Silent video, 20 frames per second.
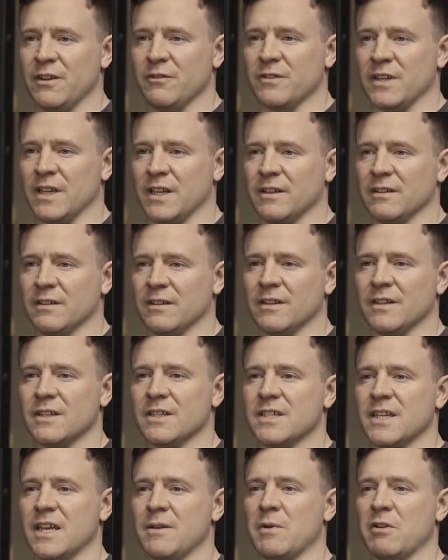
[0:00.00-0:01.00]
lifting
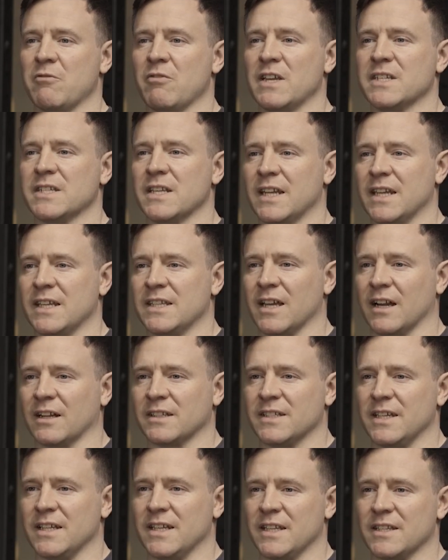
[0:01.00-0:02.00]
has seen me recently
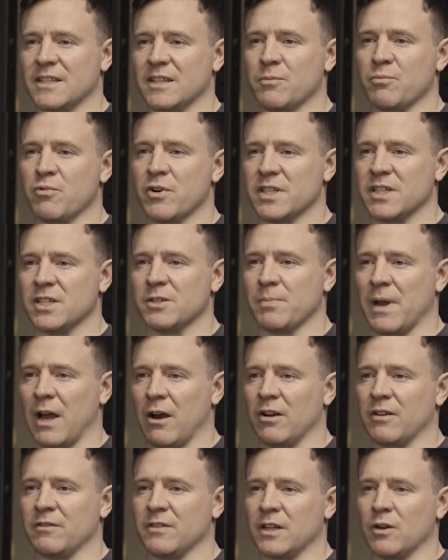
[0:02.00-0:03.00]
inducted into the British
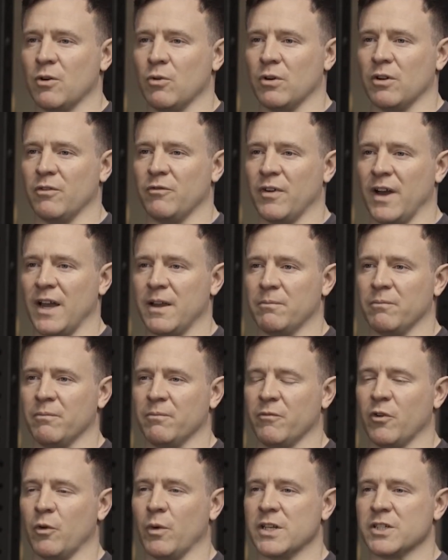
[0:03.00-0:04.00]
Powerlifting Hall of Fame,
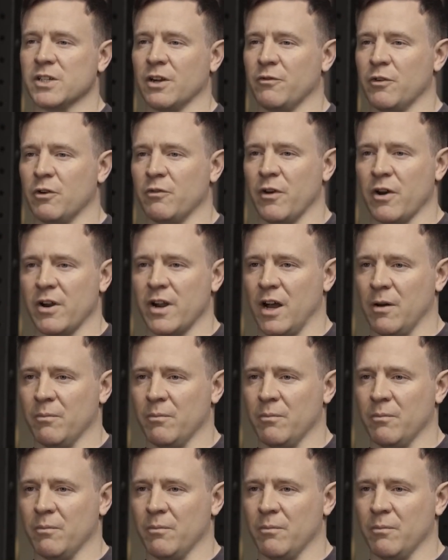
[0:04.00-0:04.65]
for which I feel very